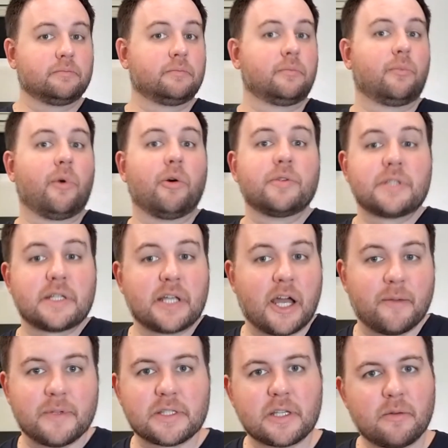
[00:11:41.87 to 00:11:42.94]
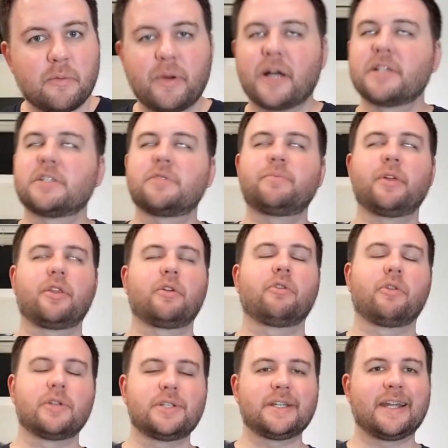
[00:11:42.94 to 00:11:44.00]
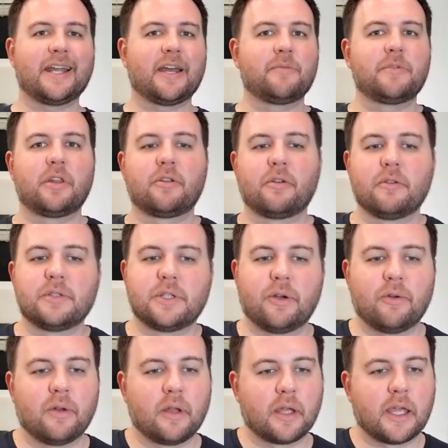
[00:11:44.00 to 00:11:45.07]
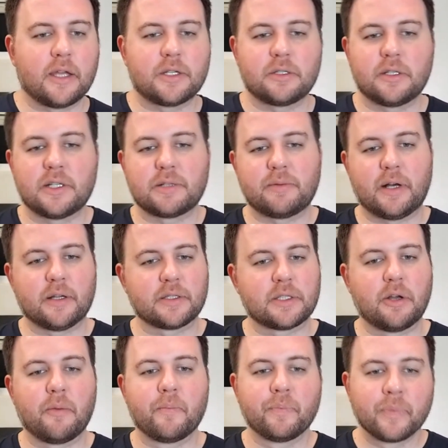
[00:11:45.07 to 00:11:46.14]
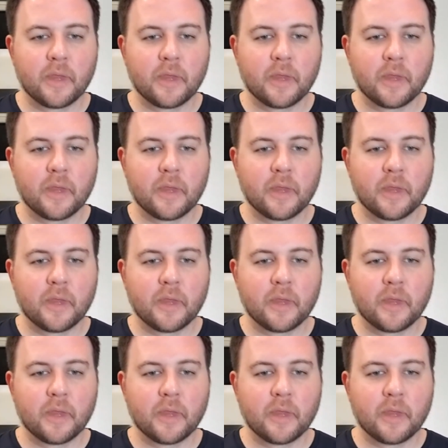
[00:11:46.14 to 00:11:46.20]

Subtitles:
Most of the time it's going to be positive, but they're going to get hemmed in their own zone occasionally as well. So,